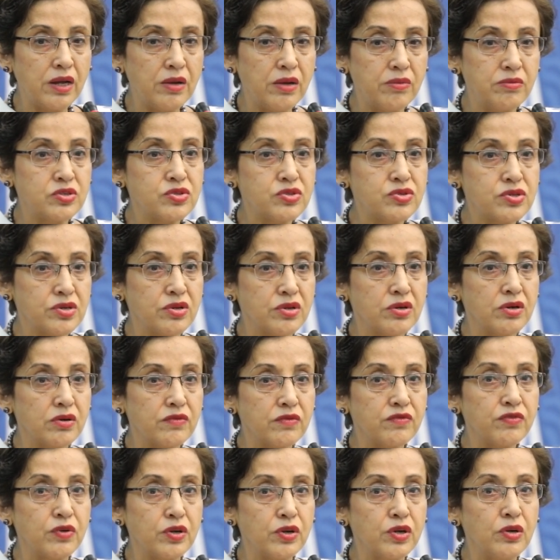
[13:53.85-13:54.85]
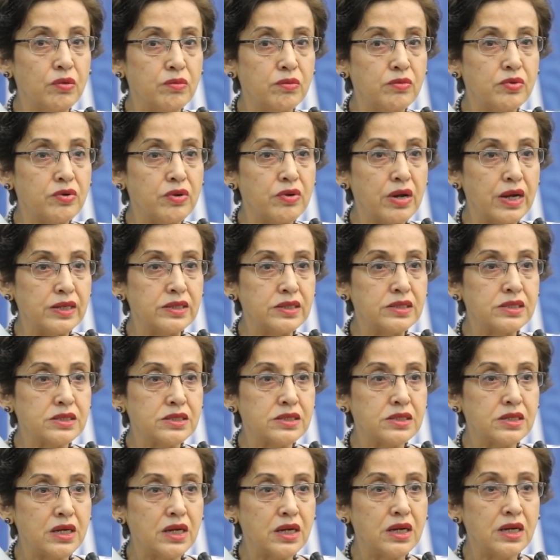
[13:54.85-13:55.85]
Commissioner for Human
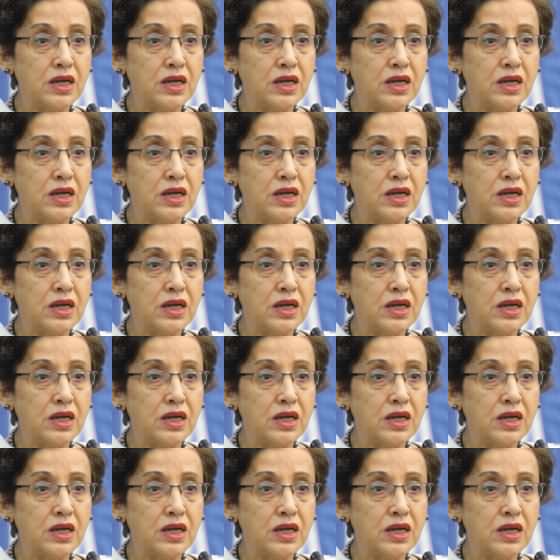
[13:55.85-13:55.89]
Rights